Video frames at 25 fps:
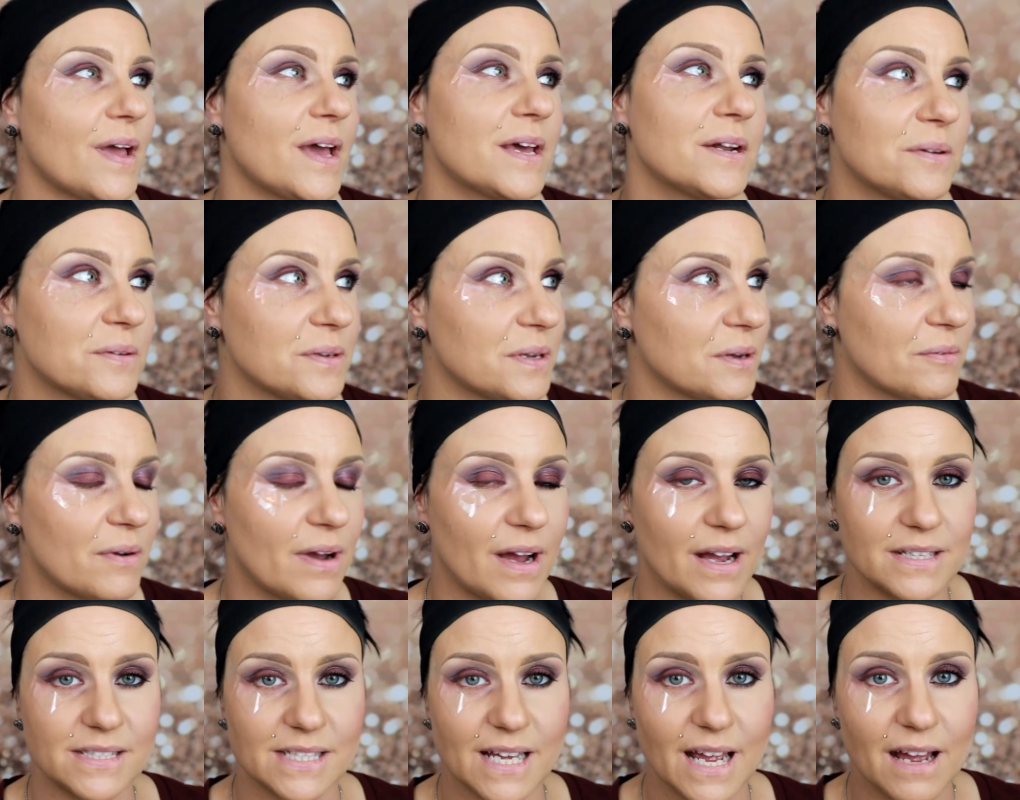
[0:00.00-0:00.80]
don't know,
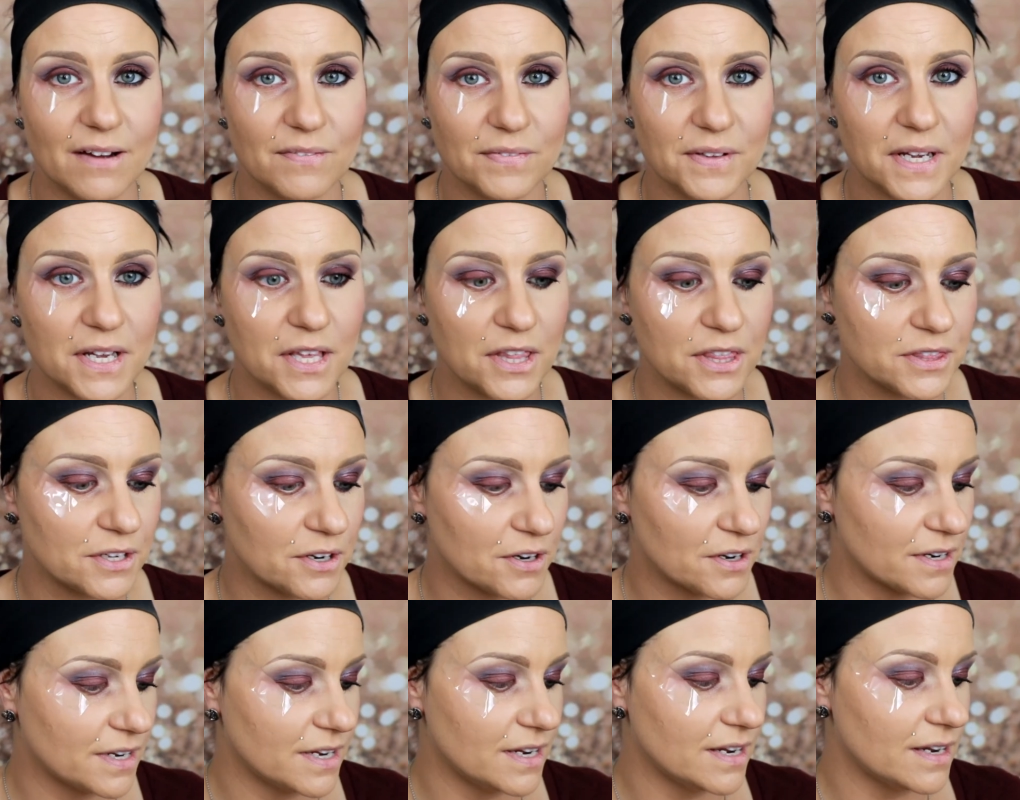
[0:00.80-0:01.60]
guys. I have like
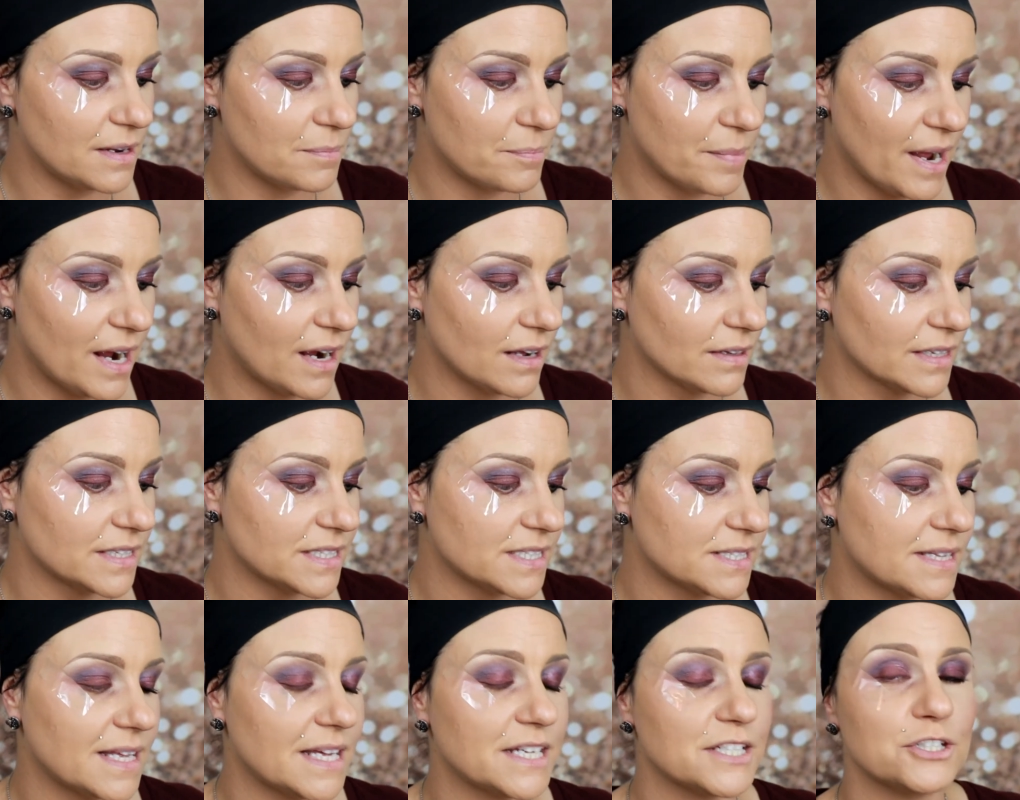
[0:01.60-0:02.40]
30
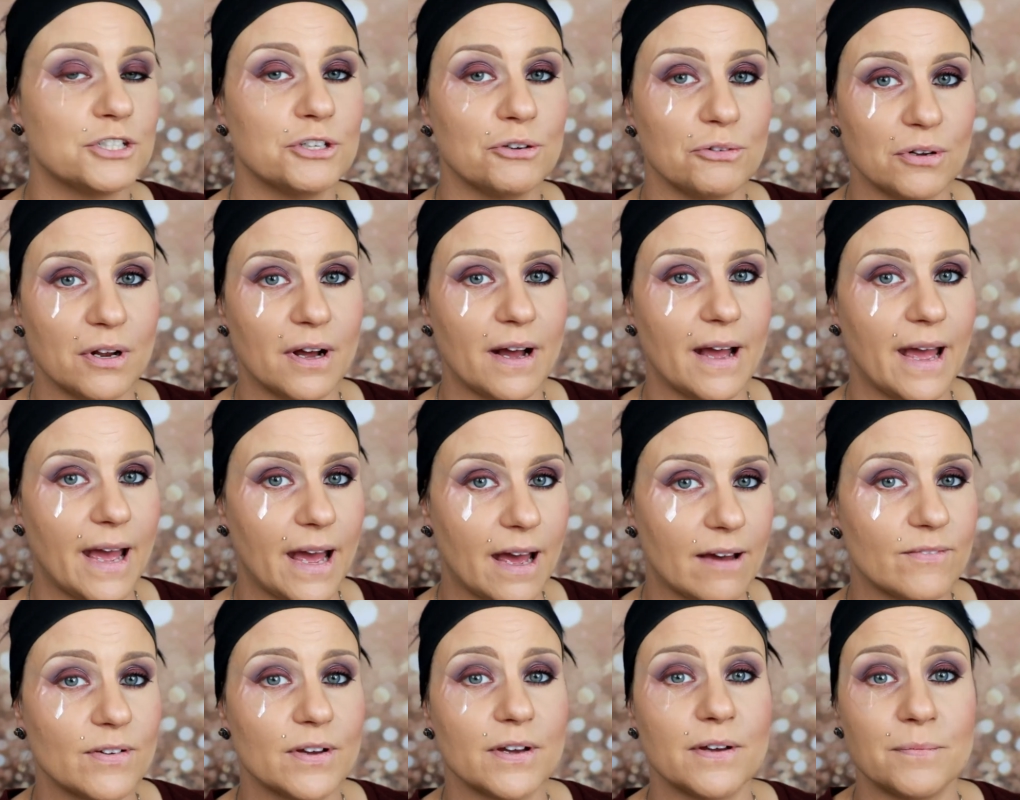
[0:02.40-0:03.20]
palettes that do not
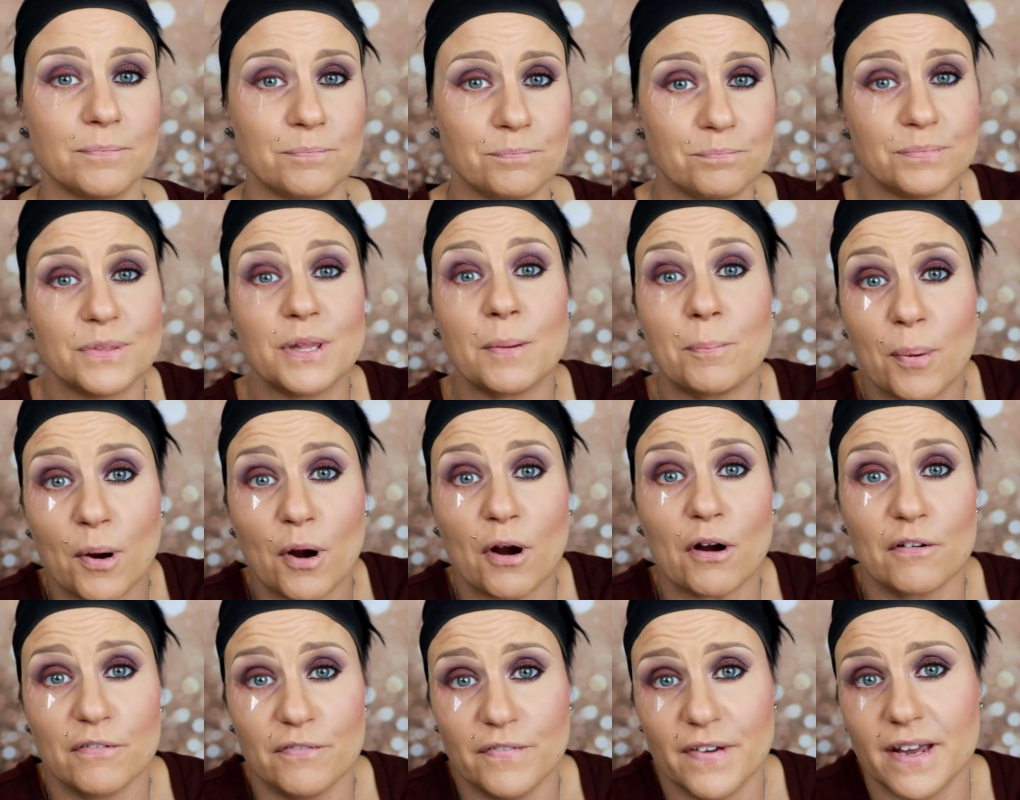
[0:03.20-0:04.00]
have the
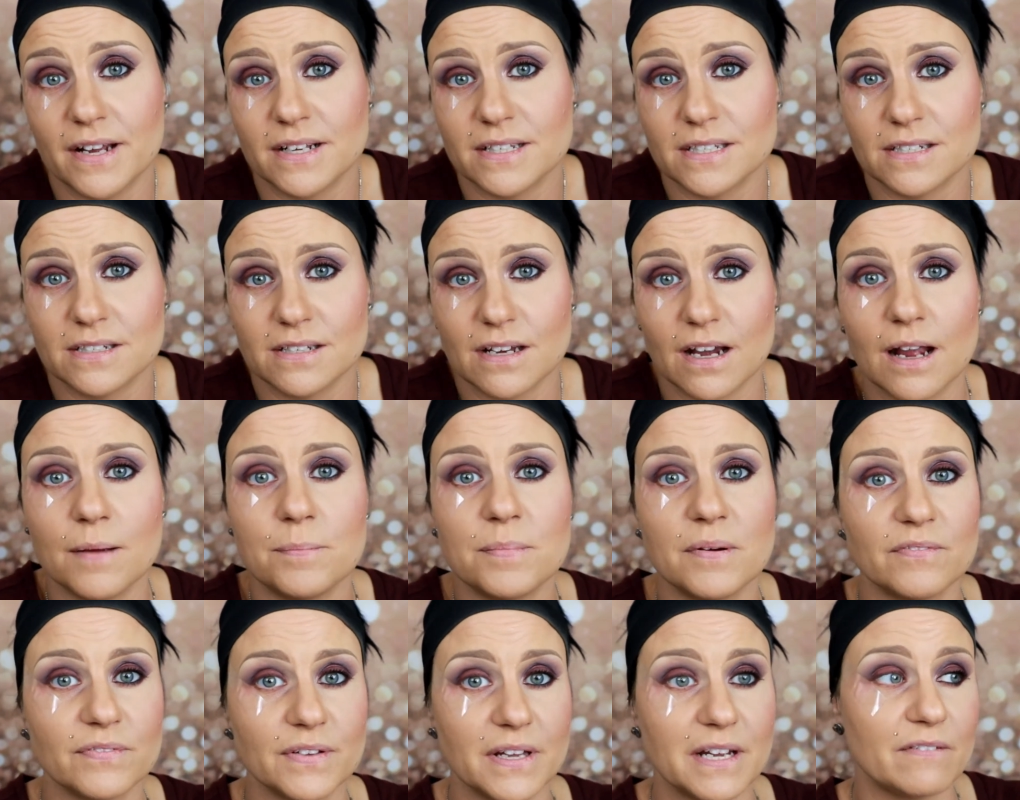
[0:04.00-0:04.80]
perfect
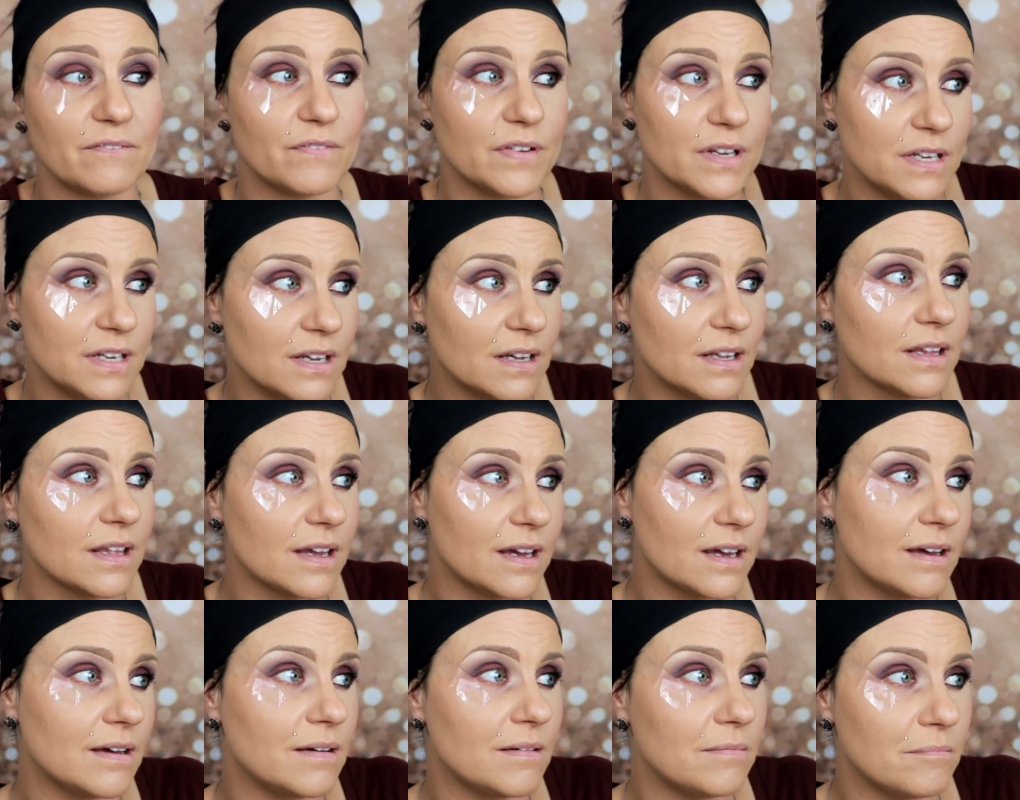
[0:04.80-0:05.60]
type of like
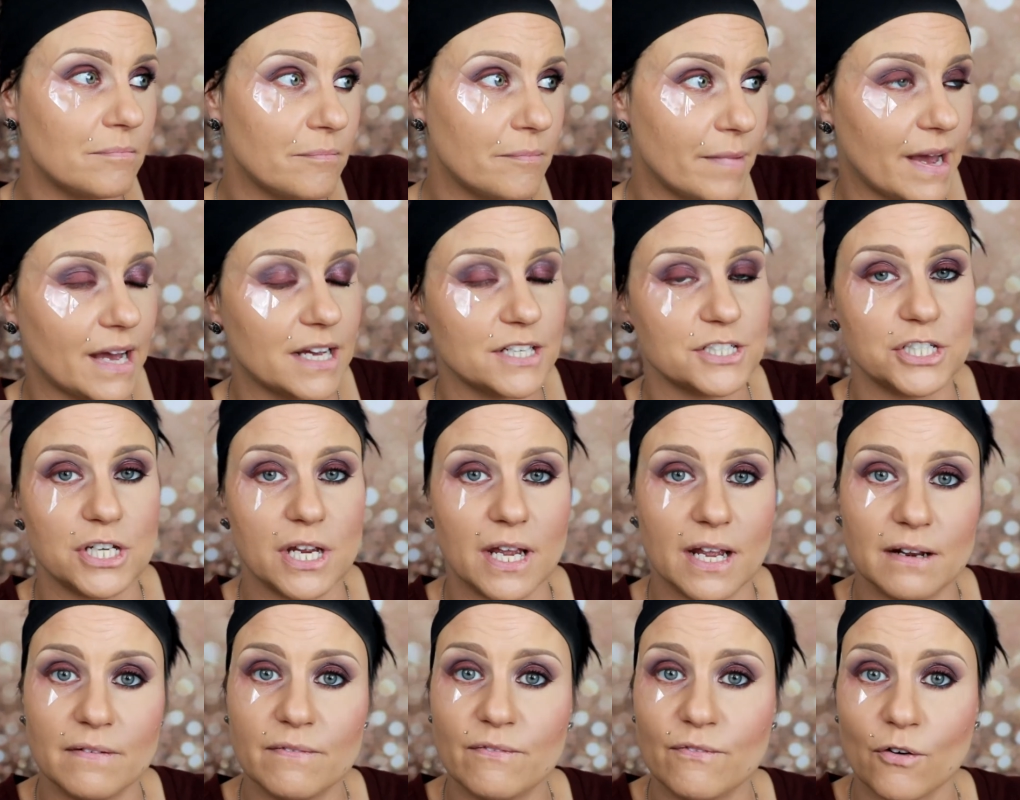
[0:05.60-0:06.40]
vanilla matte
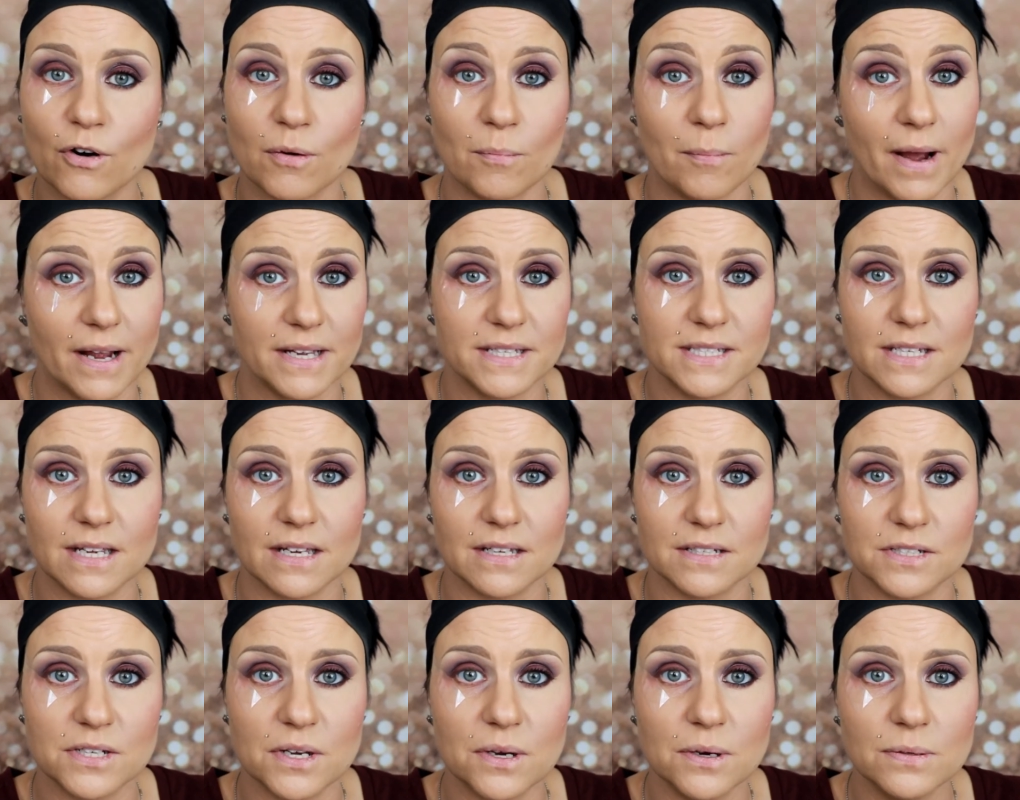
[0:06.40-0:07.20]
shade for my
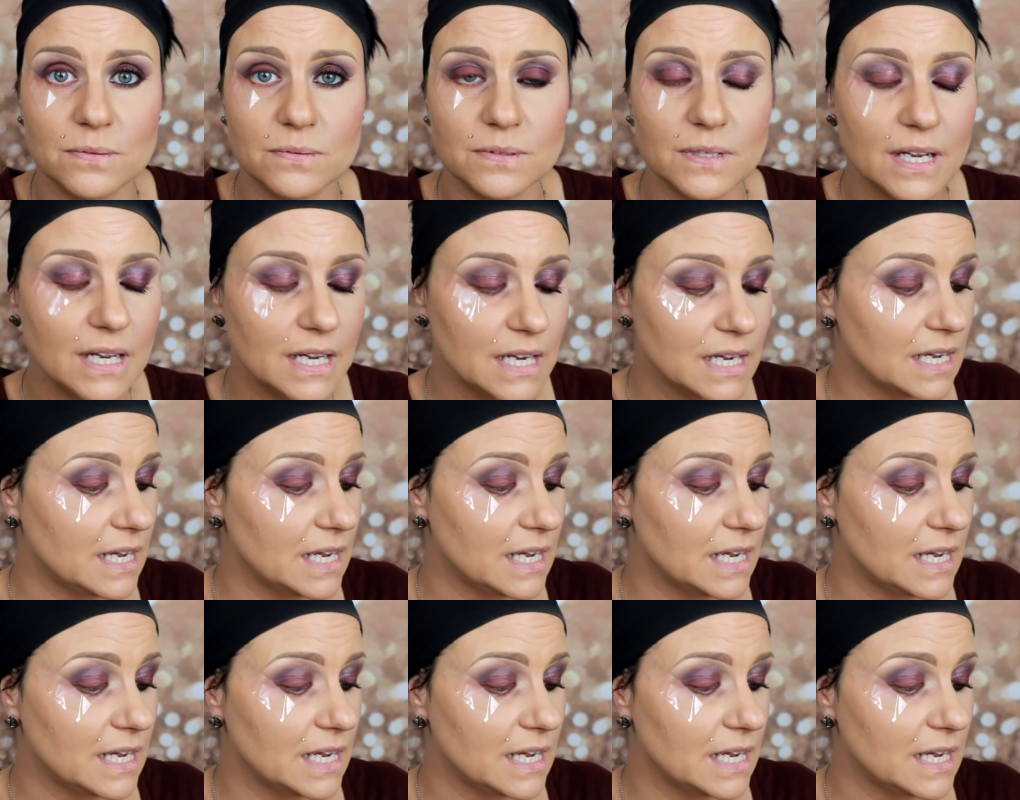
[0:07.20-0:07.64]
skin tone,